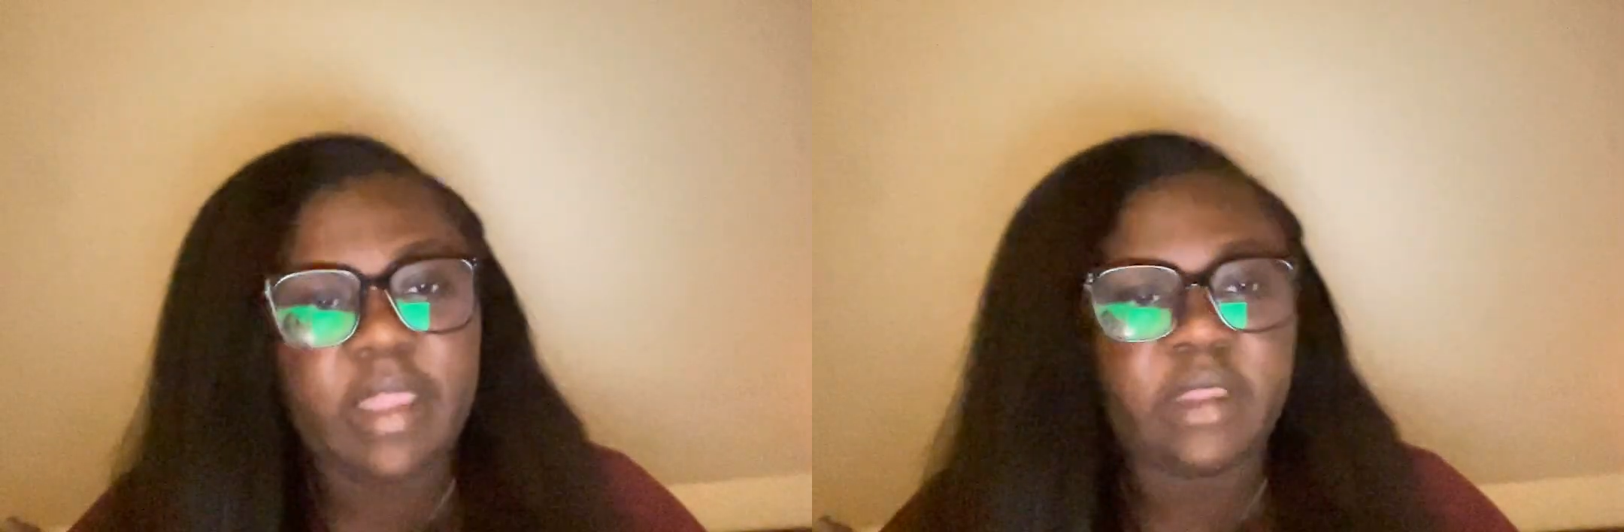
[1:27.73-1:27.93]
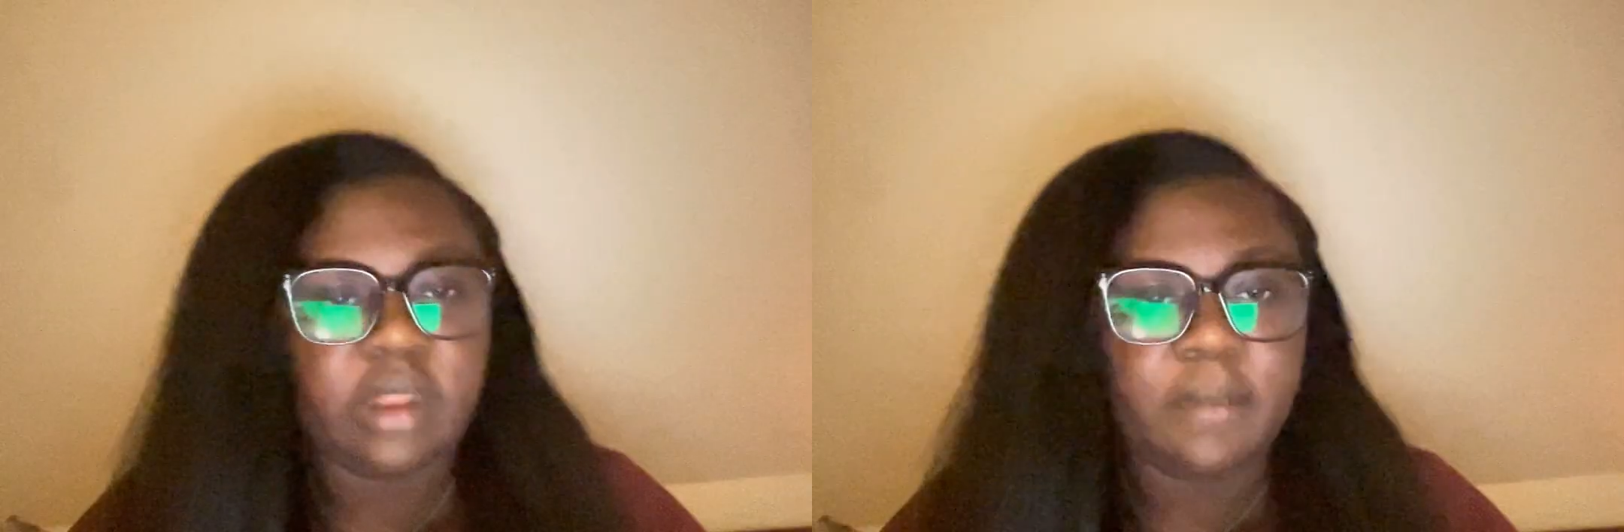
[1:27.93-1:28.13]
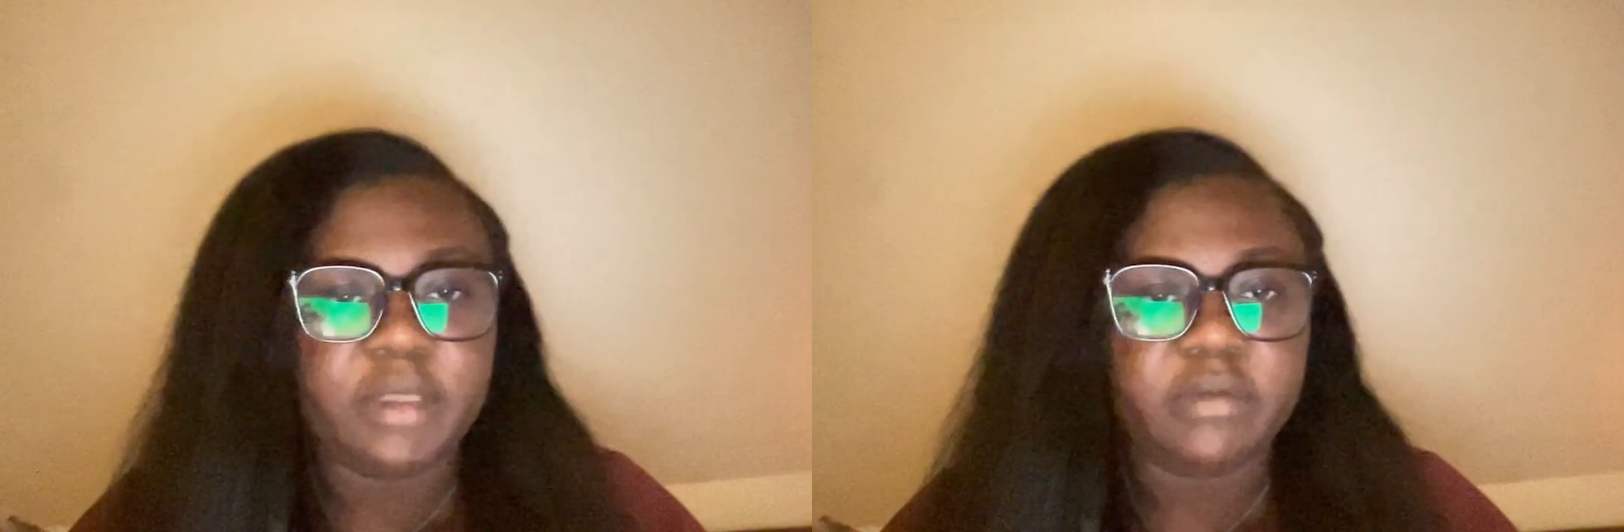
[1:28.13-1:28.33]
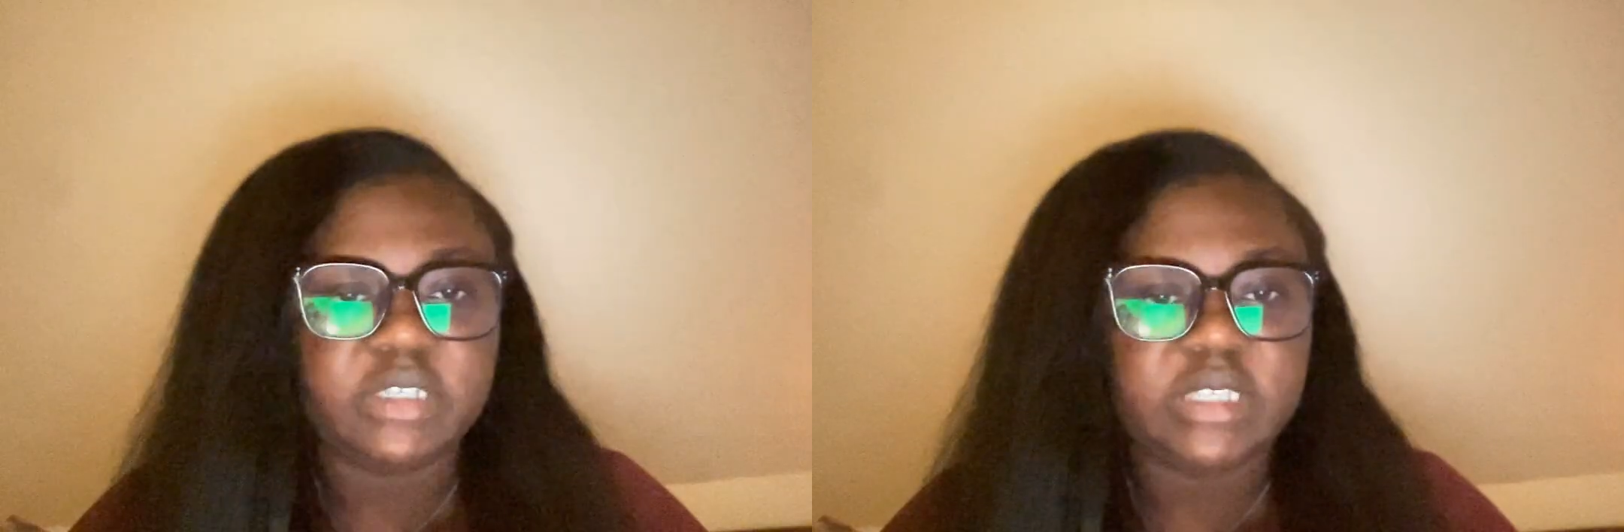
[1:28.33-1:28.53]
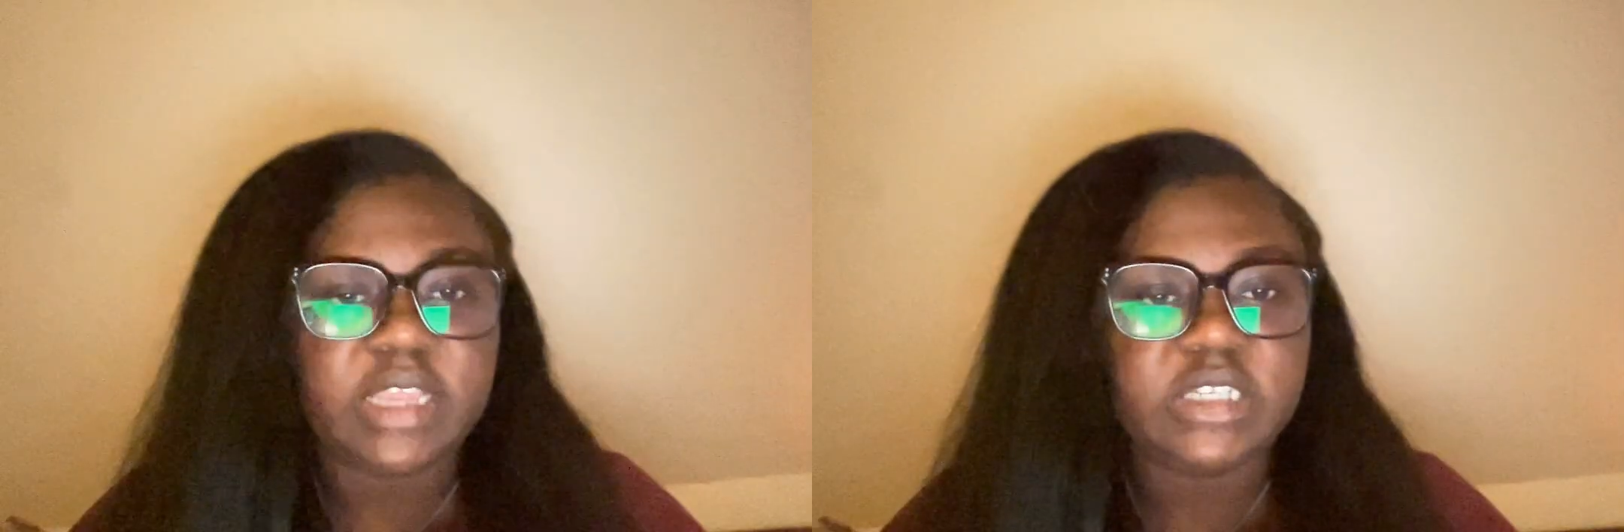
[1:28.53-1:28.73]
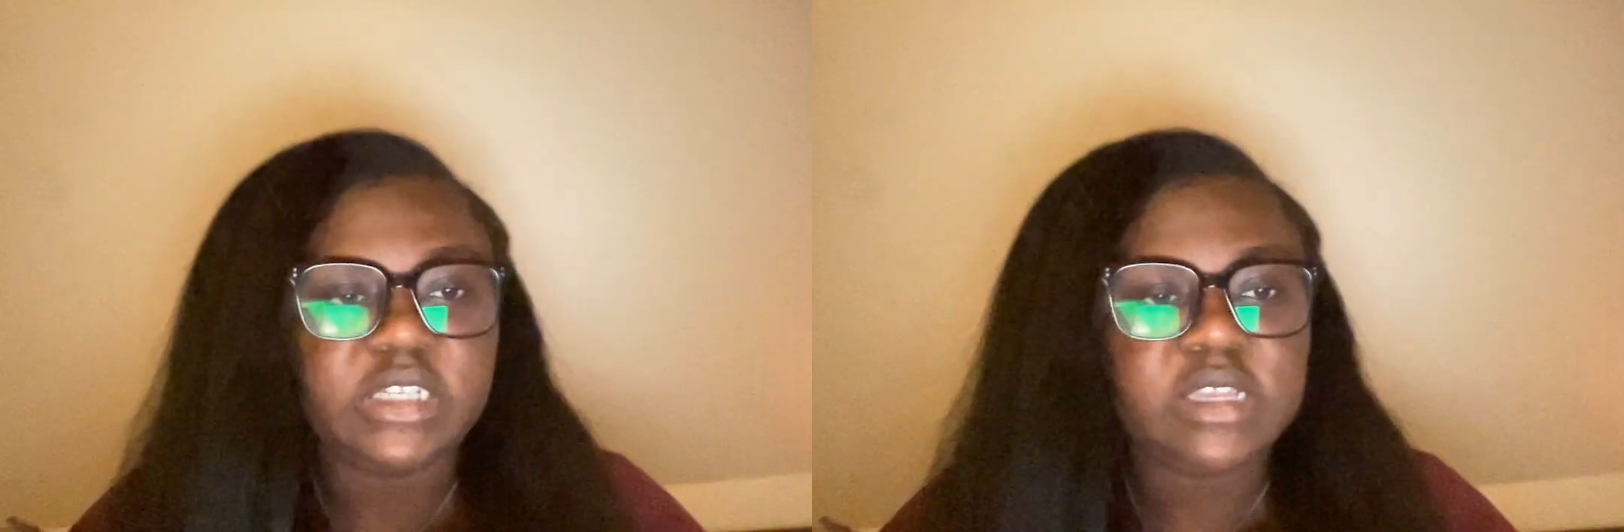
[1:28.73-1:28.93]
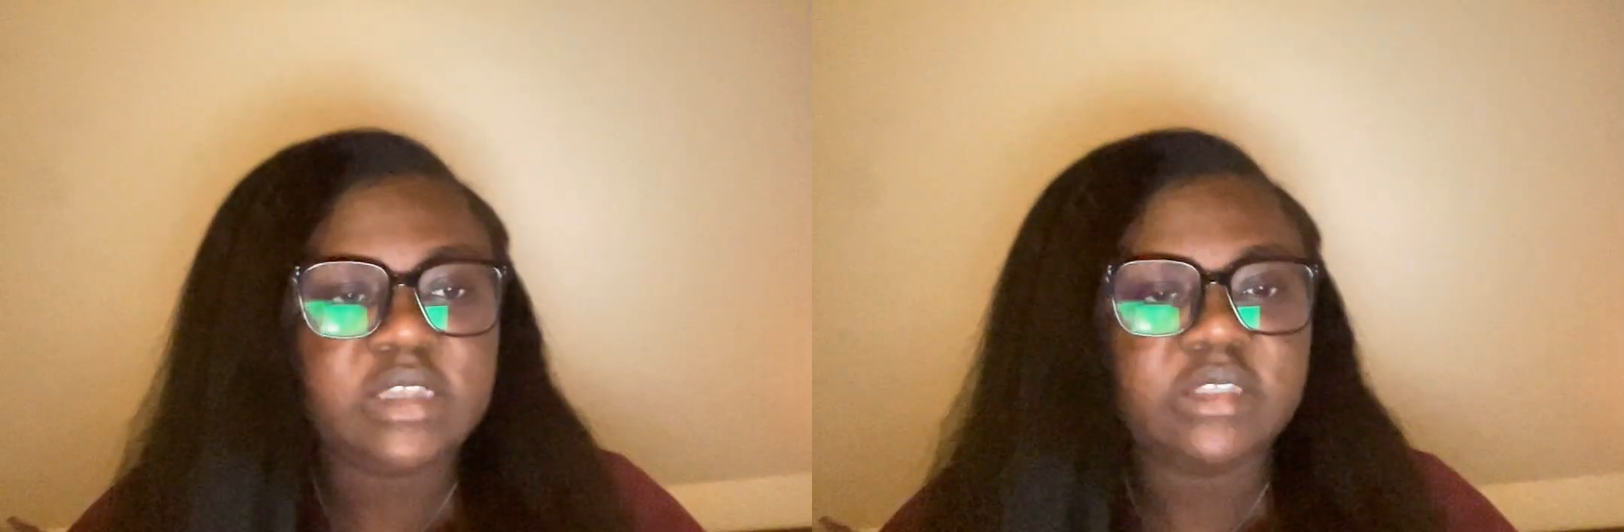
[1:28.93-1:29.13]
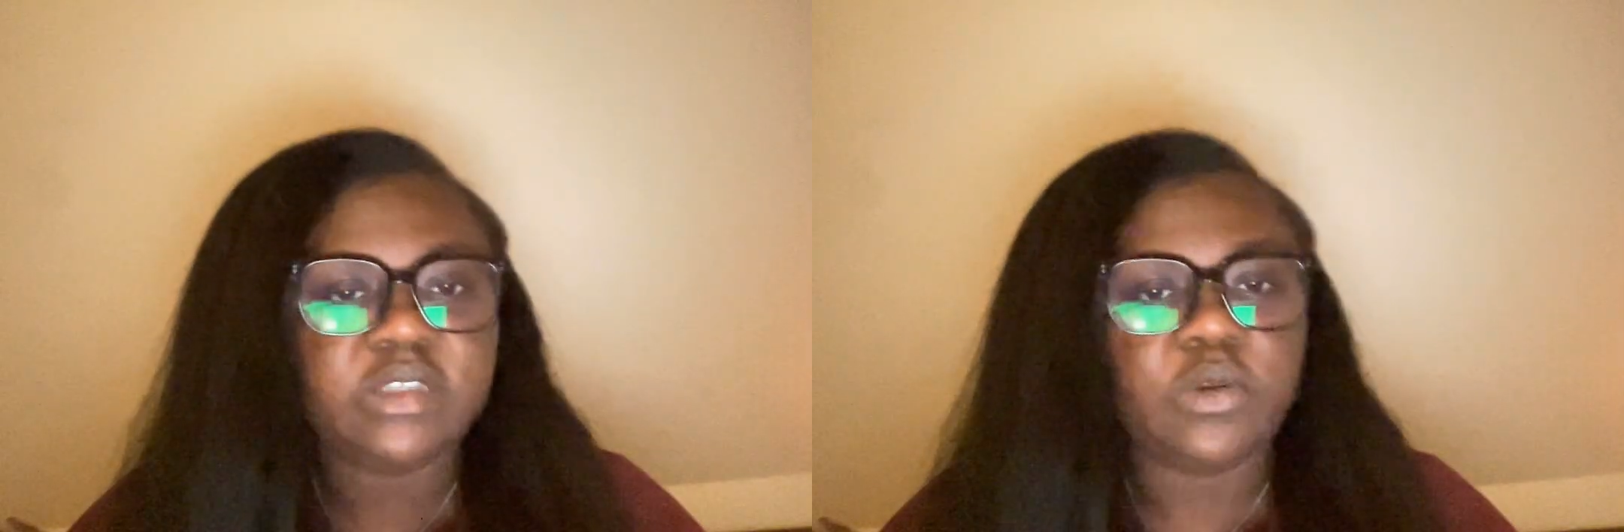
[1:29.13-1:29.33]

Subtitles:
economic recessions,